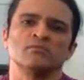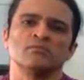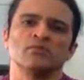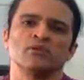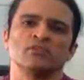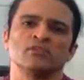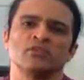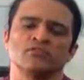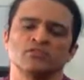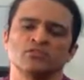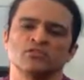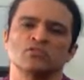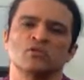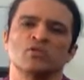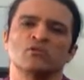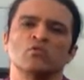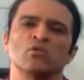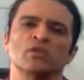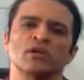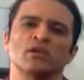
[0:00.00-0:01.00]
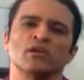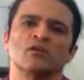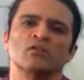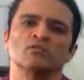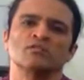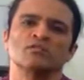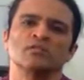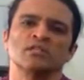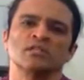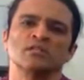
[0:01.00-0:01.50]
because I was not working
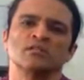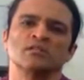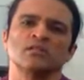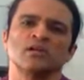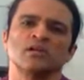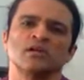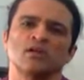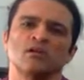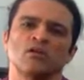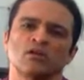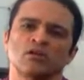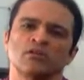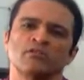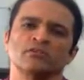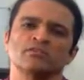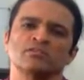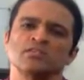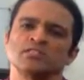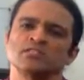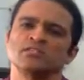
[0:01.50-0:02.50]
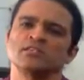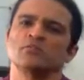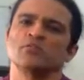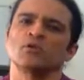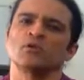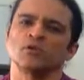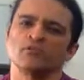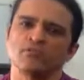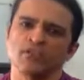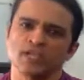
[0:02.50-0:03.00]
out strength. I got results in
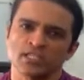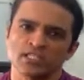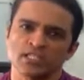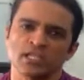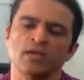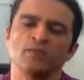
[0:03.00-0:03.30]
about a week's